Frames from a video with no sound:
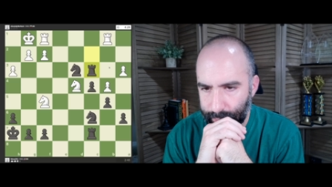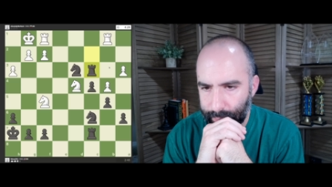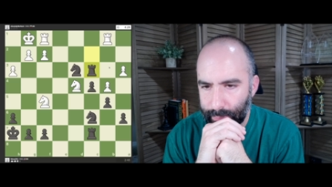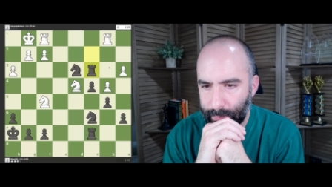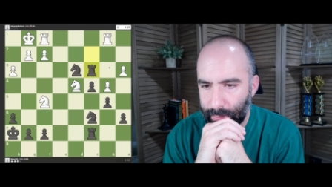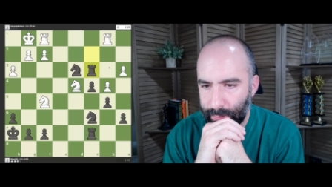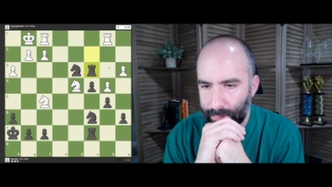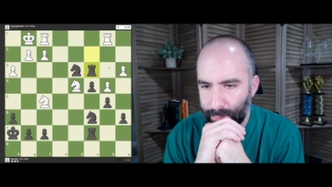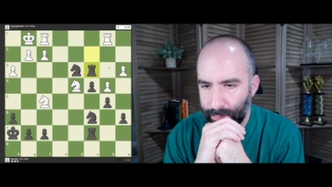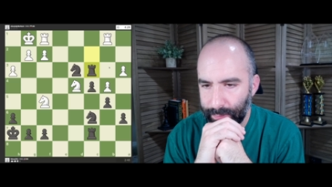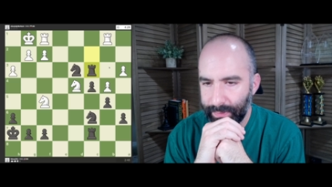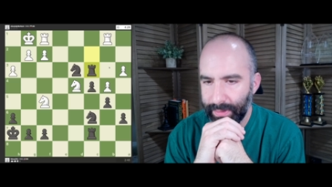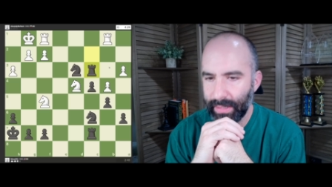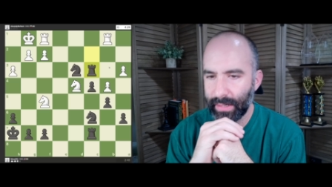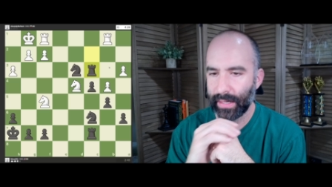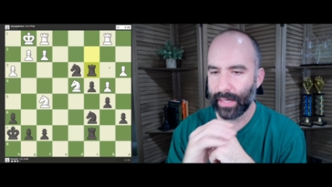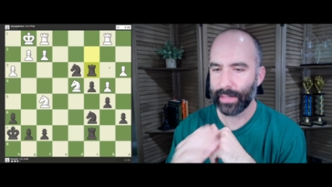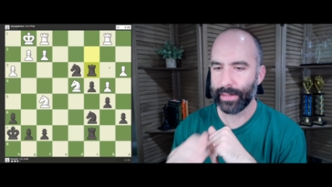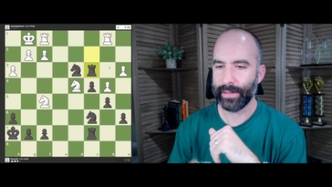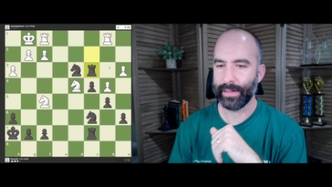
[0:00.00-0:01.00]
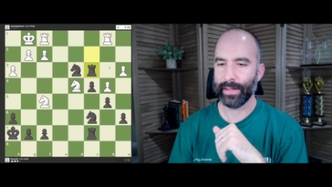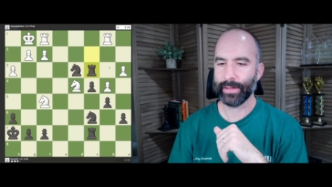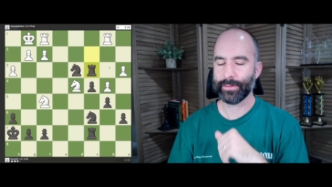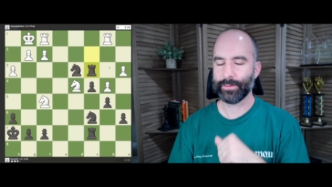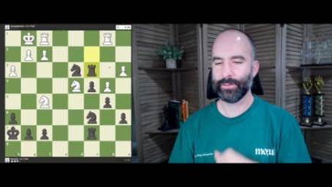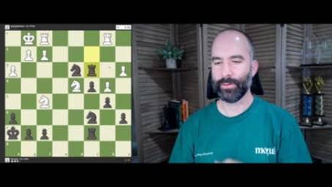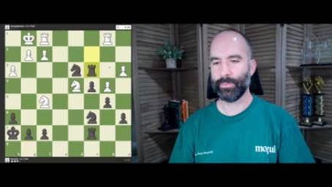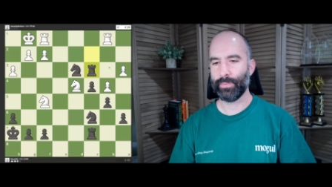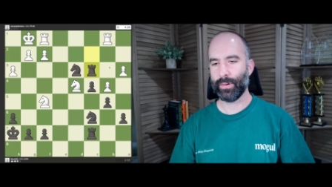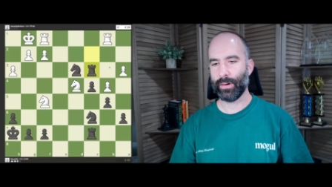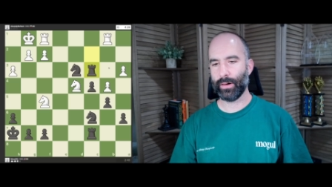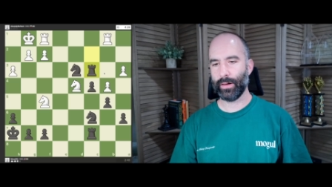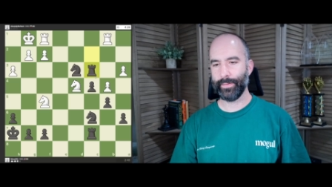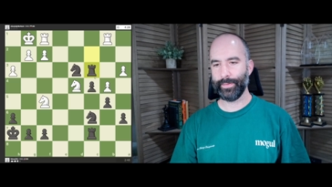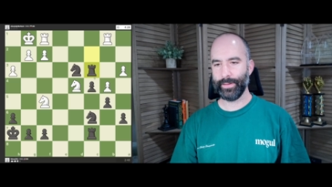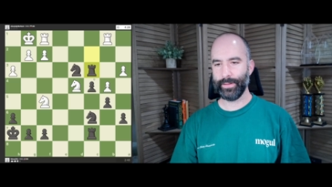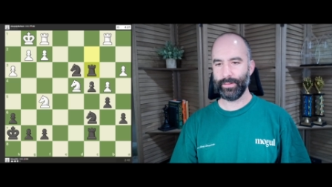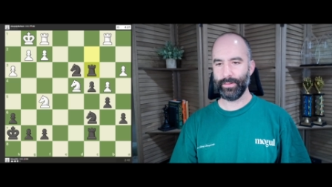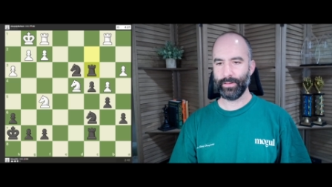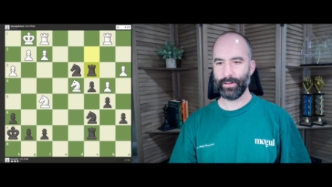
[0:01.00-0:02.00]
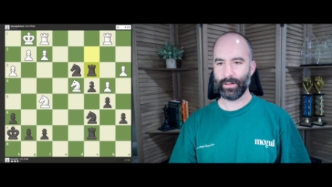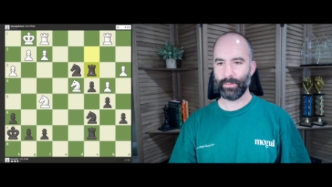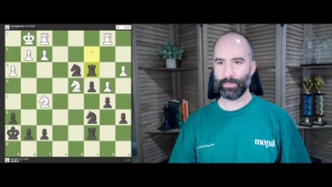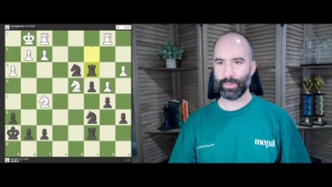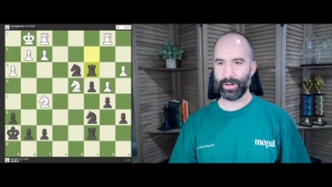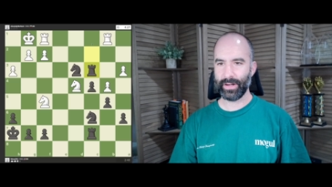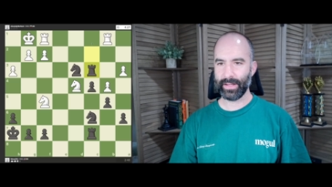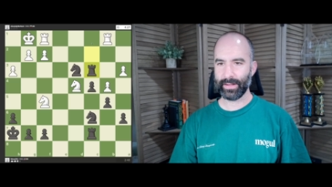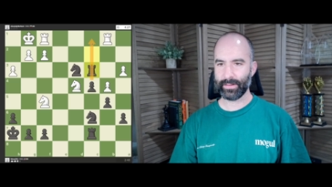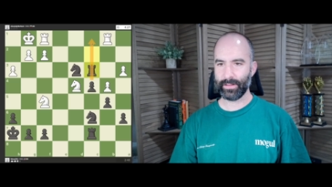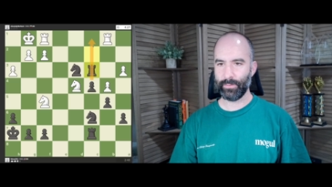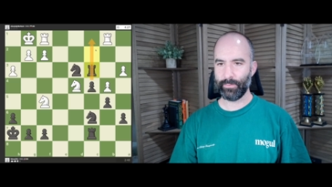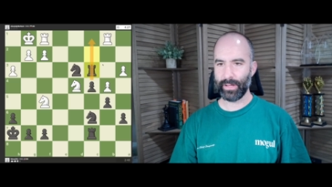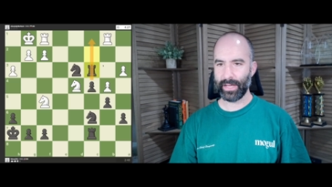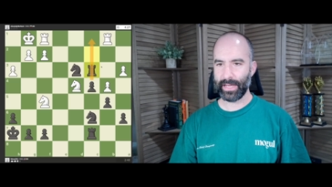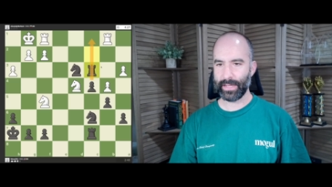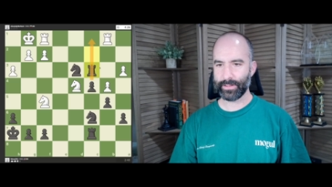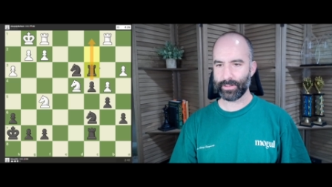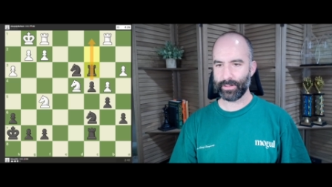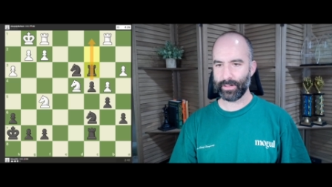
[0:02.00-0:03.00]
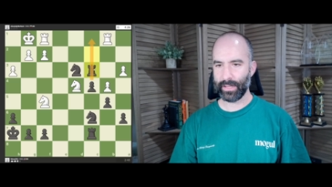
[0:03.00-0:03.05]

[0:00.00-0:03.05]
So we've got an extra pawn. This is a protected passer